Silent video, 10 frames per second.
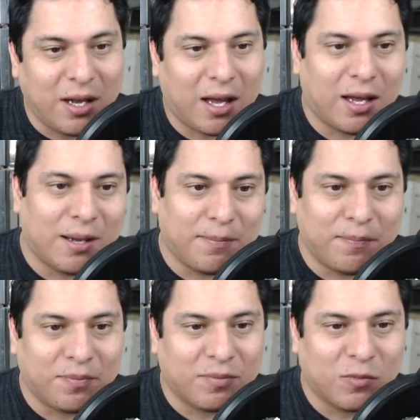
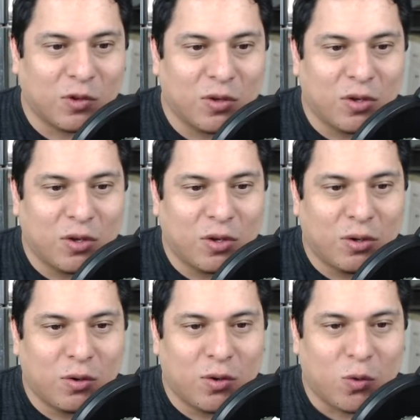
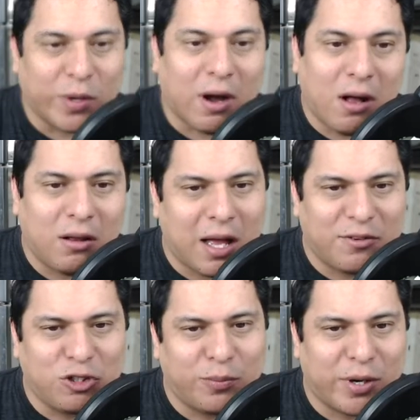we all
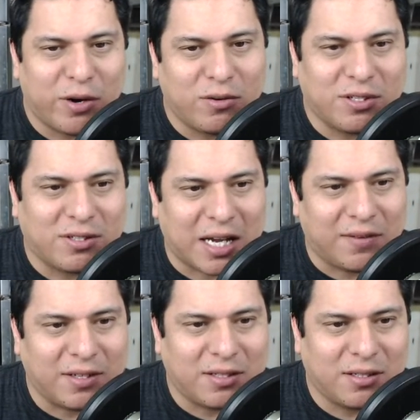have superheroes inside
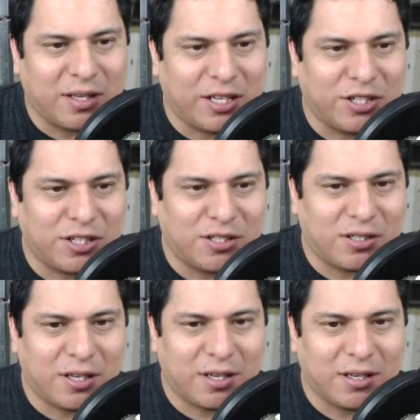of us. It
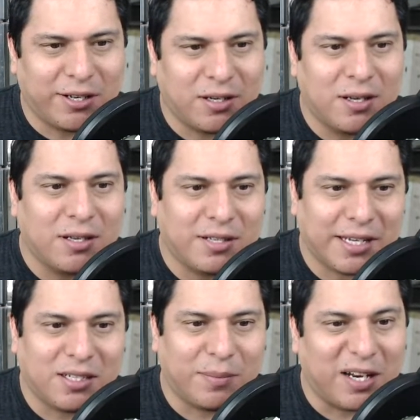just
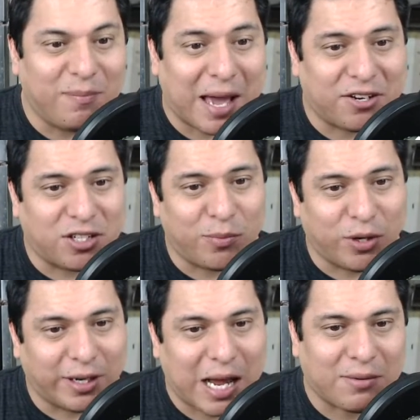takes a bit of magic to
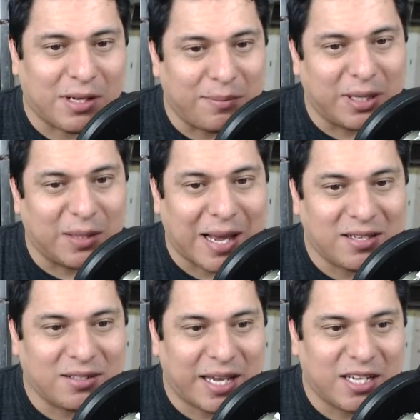bring it out. In Billy
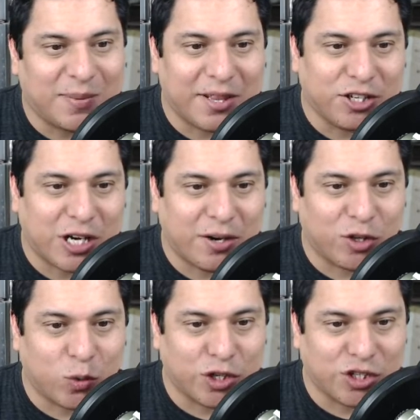Batson's case, by the
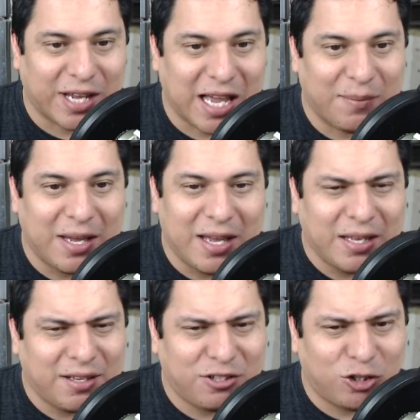shouting the word Shazam,
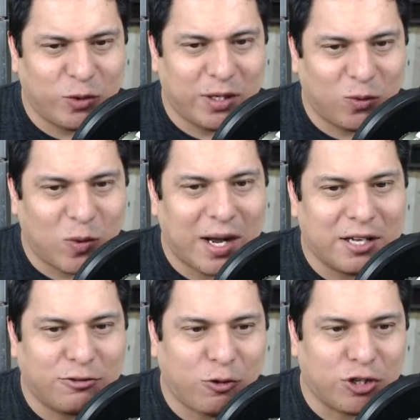this
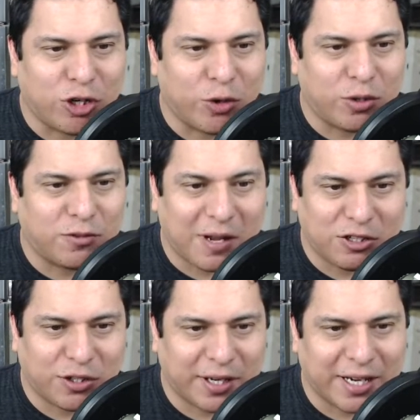streetwise 14-year-old
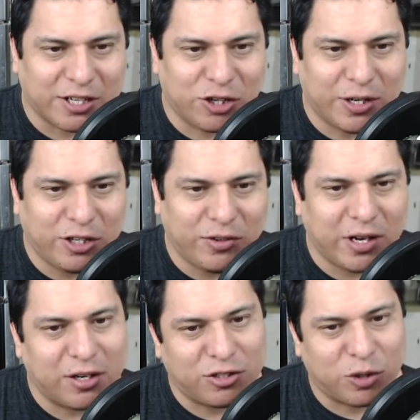foster kid can turn into
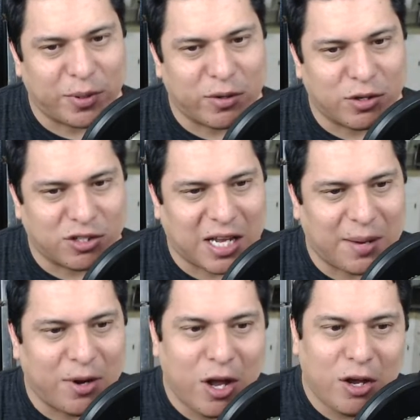the adult superhero
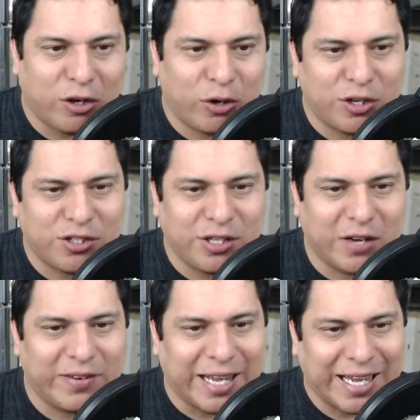Shazam, courtesy
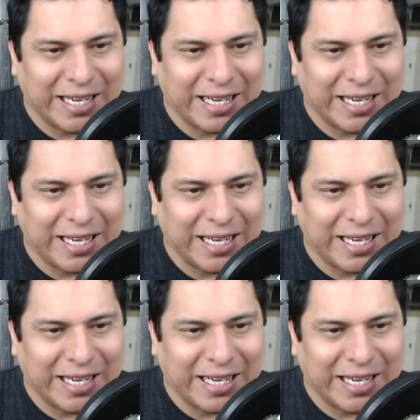of an